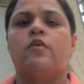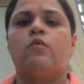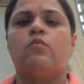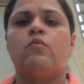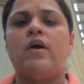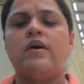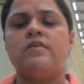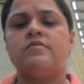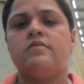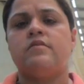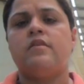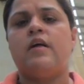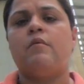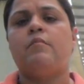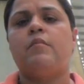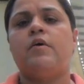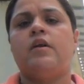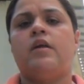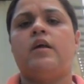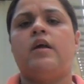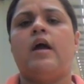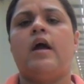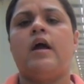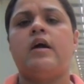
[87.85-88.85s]
The rest of that
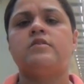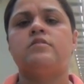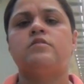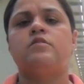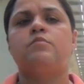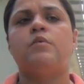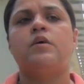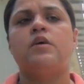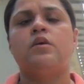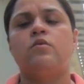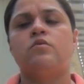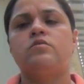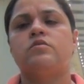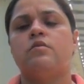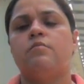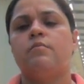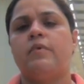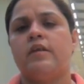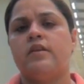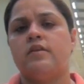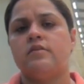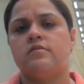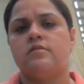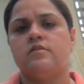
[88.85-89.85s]
money has to be used to
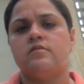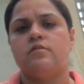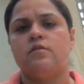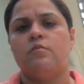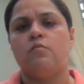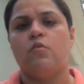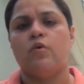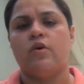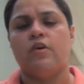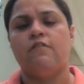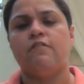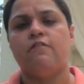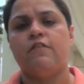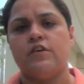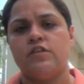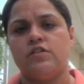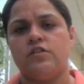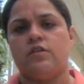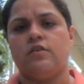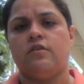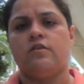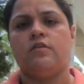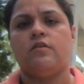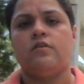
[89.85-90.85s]
make the system more
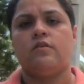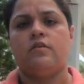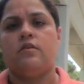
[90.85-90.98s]
efficient.